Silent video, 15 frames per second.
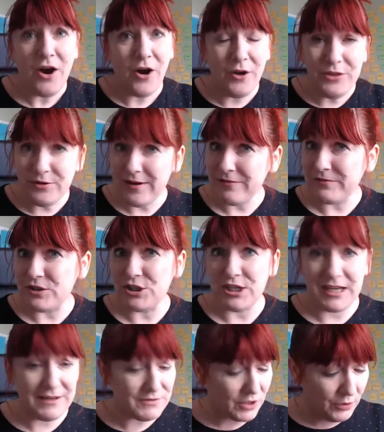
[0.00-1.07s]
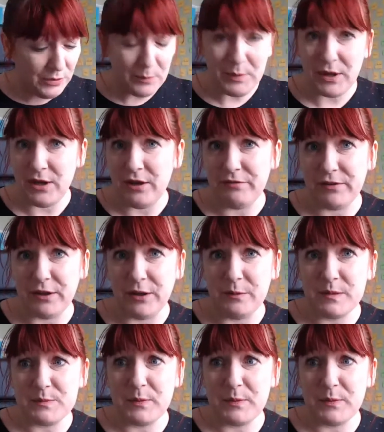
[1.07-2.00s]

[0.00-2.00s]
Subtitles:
on their aftershaves, on the perfumes,